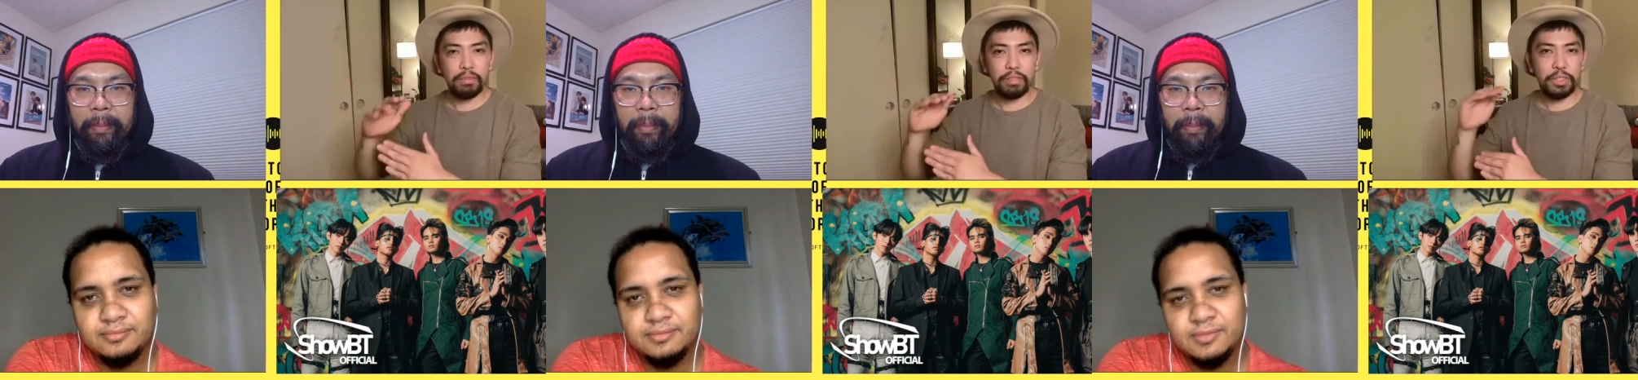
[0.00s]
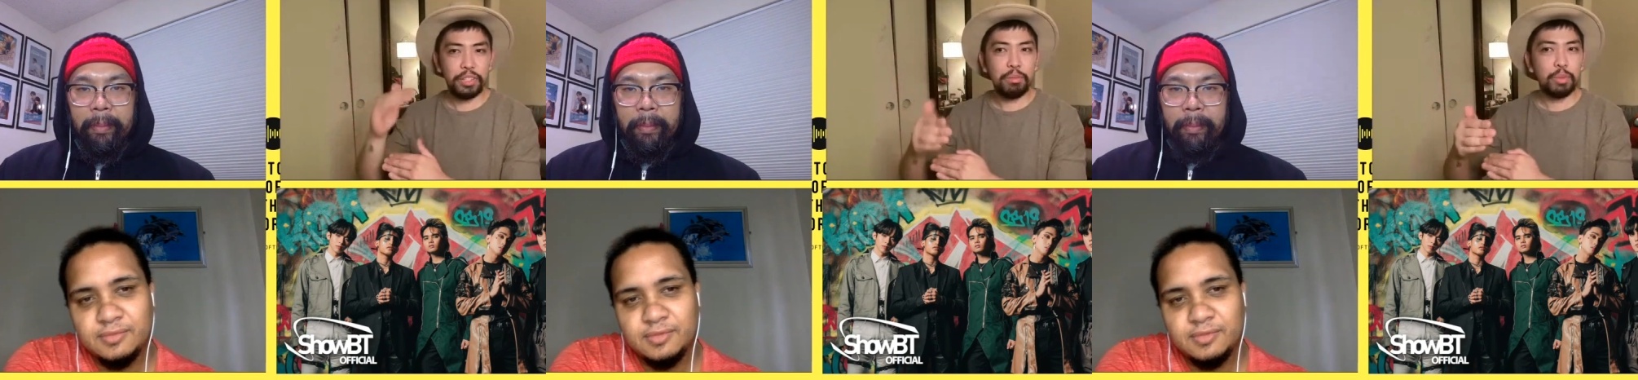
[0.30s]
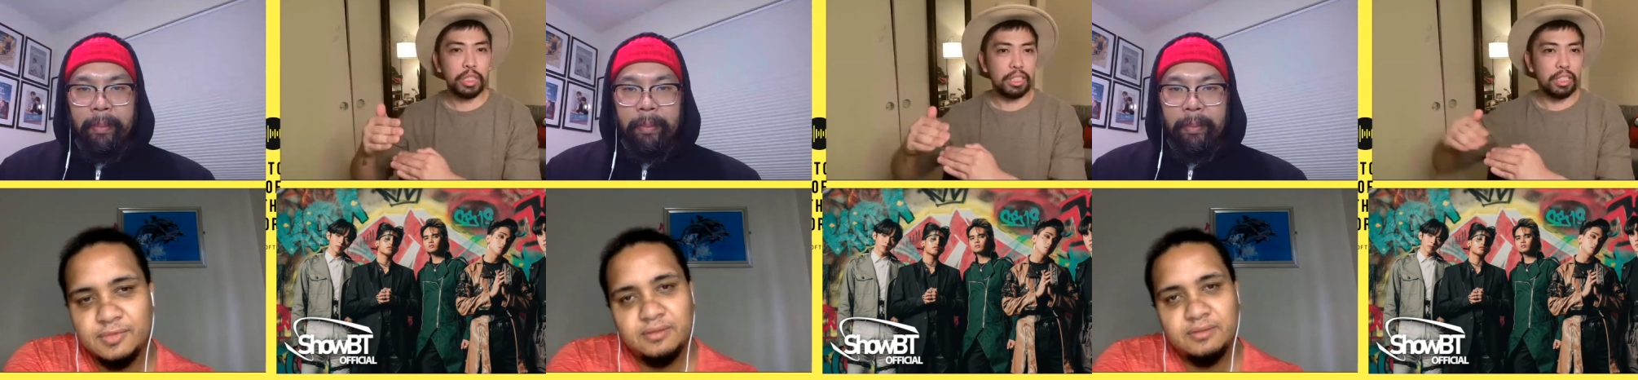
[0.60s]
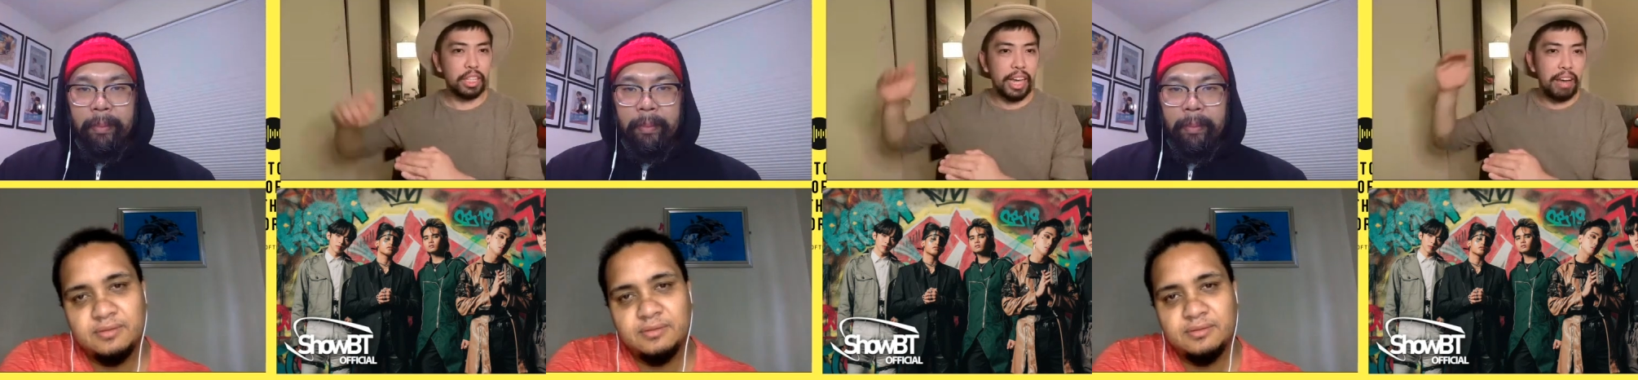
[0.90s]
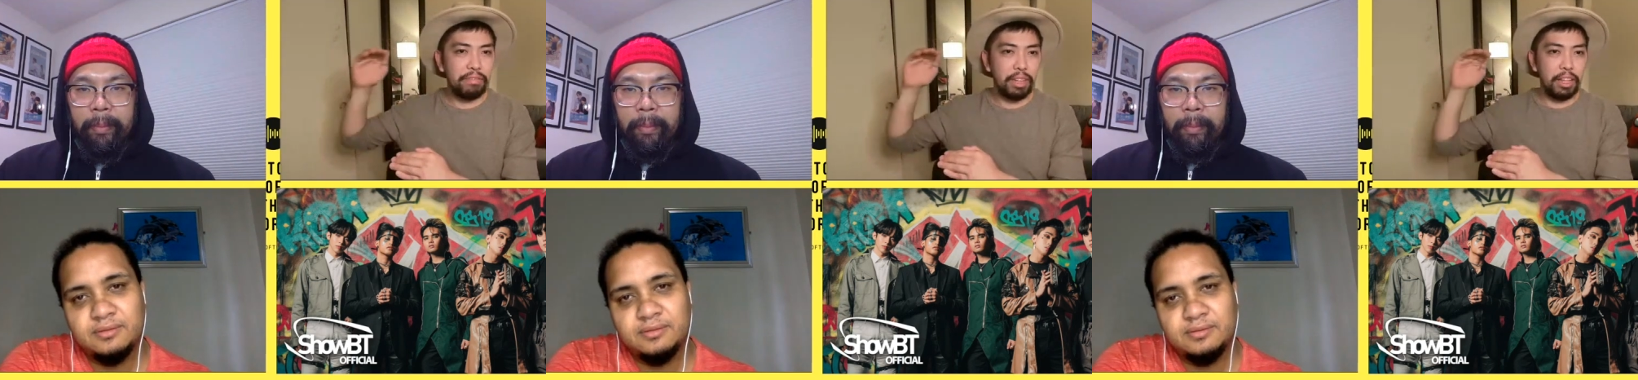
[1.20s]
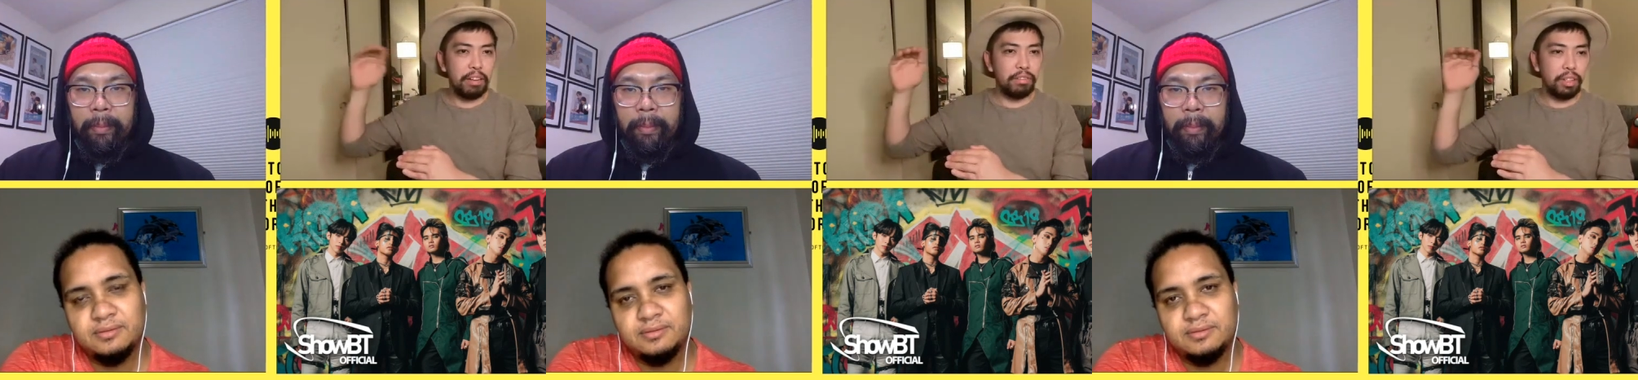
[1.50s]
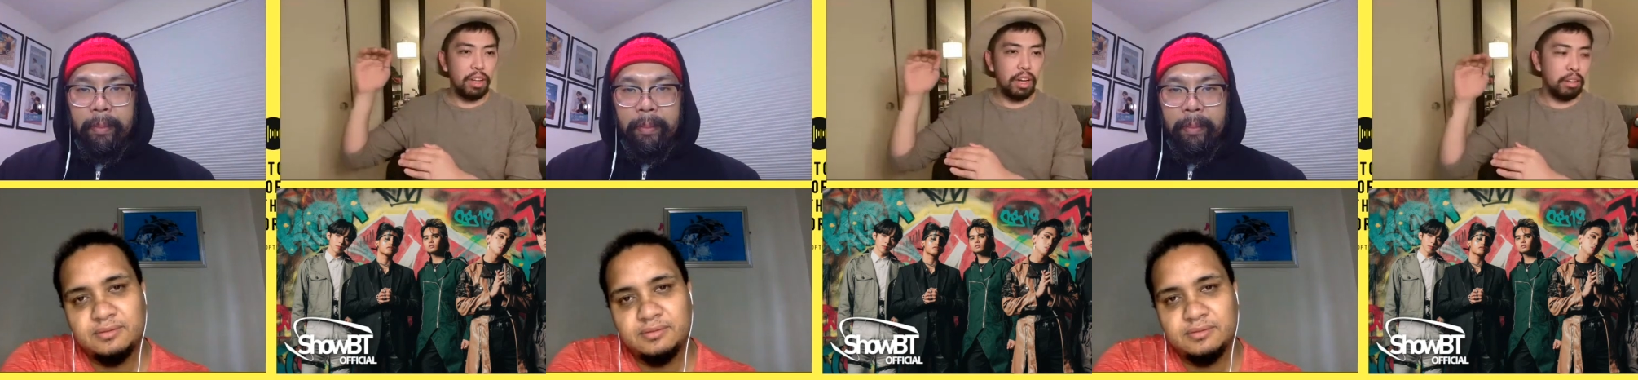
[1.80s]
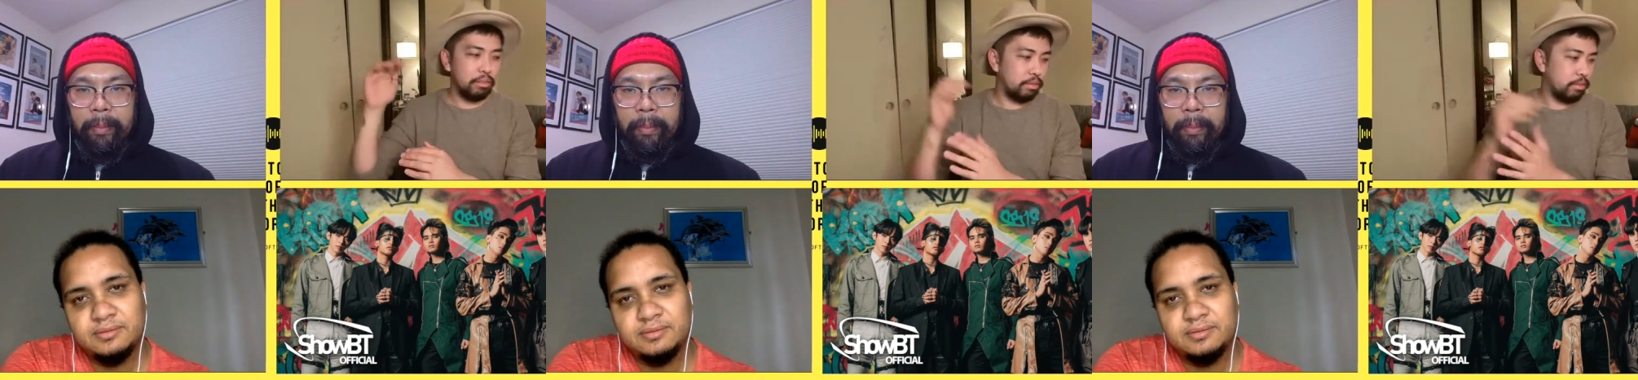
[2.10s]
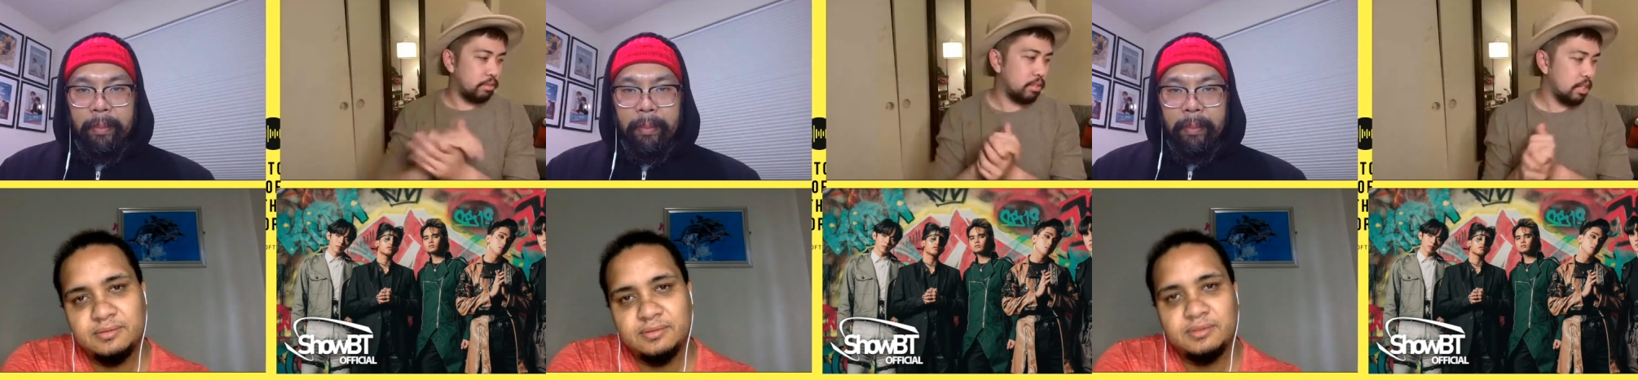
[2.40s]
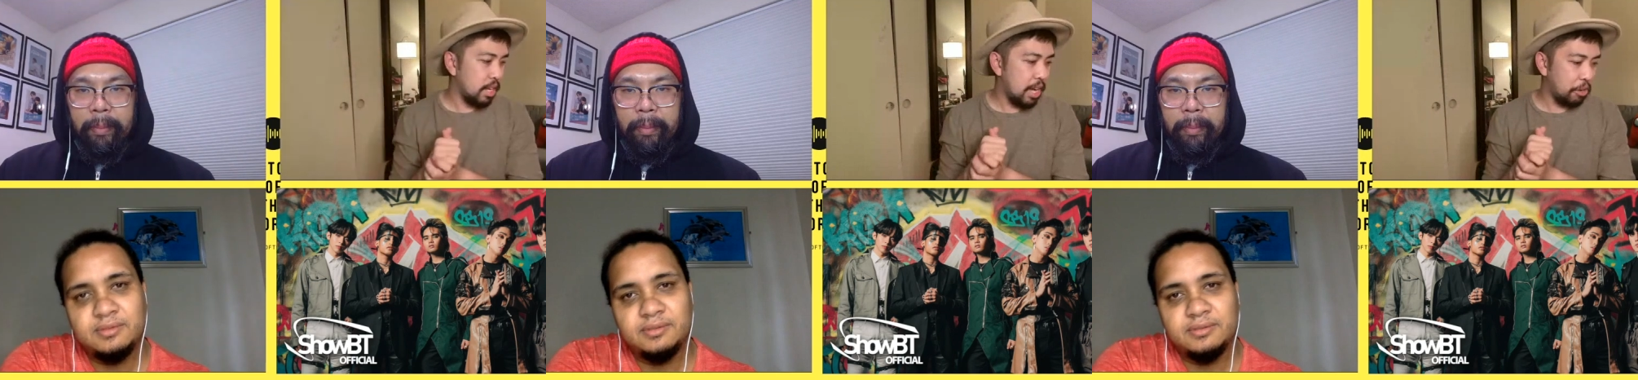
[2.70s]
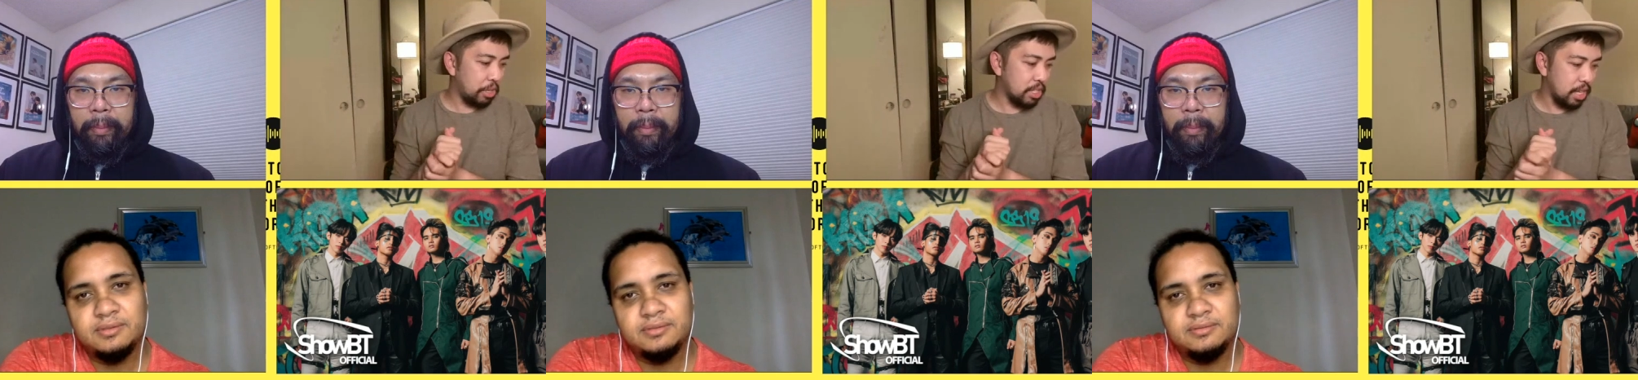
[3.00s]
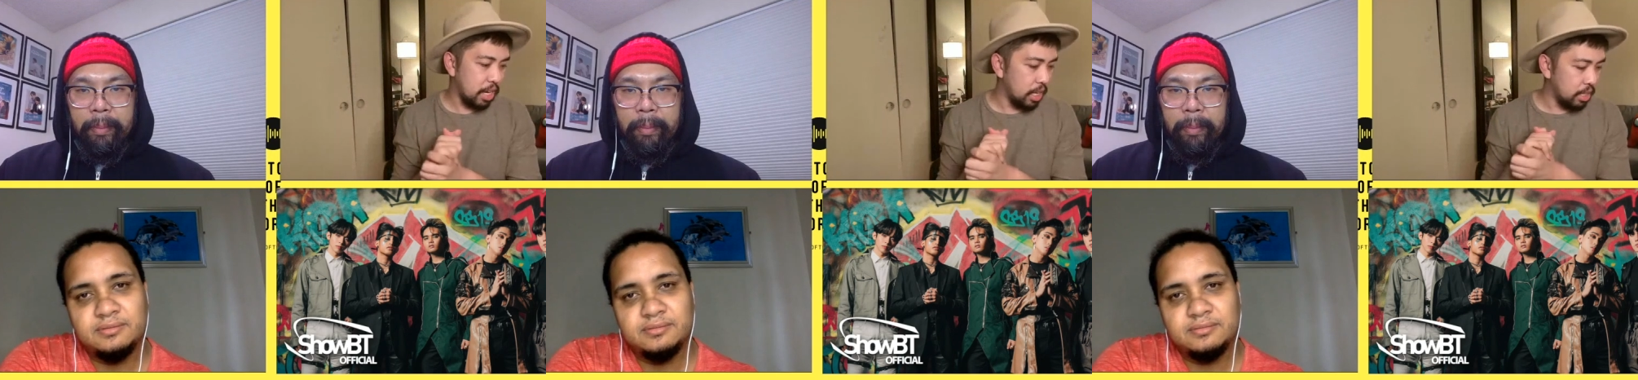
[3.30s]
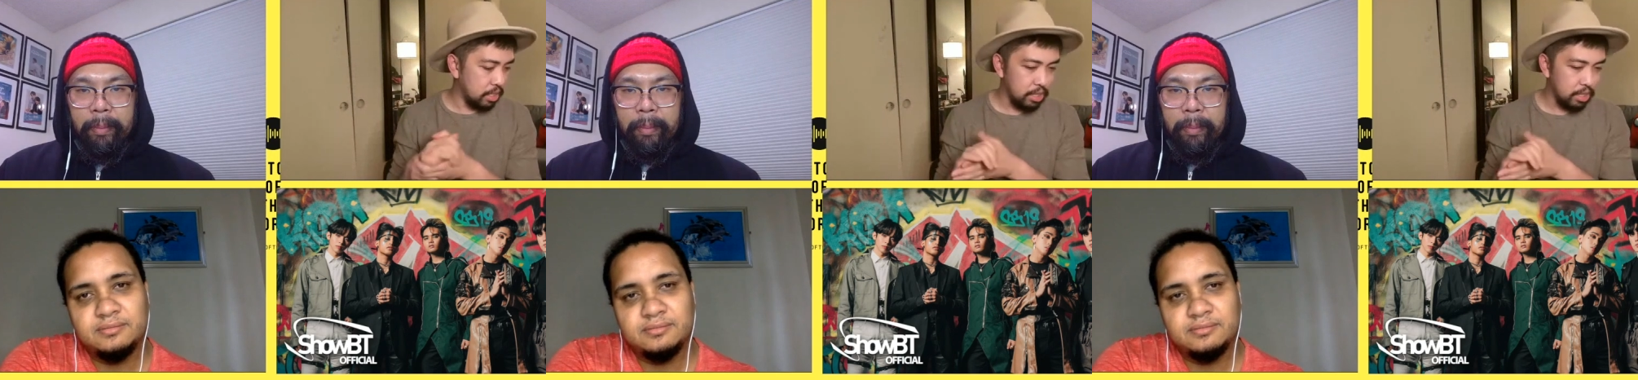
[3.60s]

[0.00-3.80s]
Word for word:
Speaker 1: for some reason they have a level of, how do you say it?